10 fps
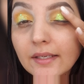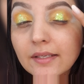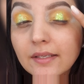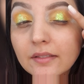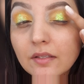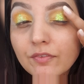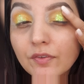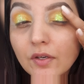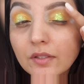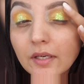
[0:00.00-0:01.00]
it little
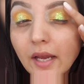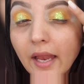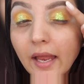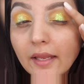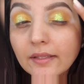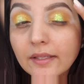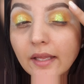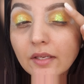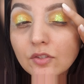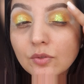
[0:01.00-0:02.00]
further and
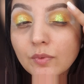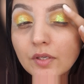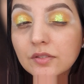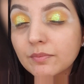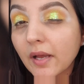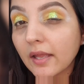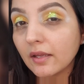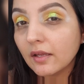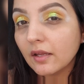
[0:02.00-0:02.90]
then towards my